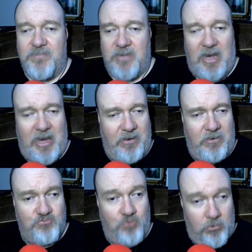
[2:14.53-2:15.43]

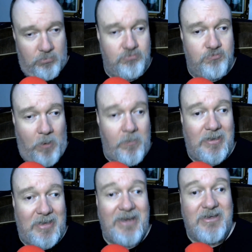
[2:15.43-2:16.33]
And we're very
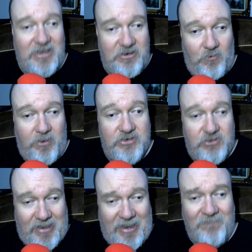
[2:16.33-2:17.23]
likely going to
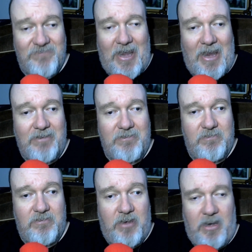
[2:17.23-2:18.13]
have that,
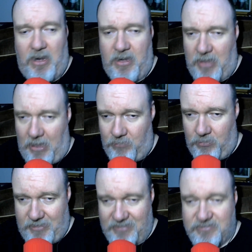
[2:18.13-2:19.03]
and I will
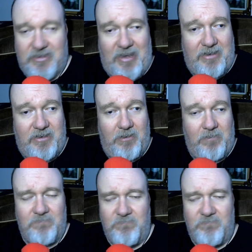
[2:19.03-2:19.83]
get to that here.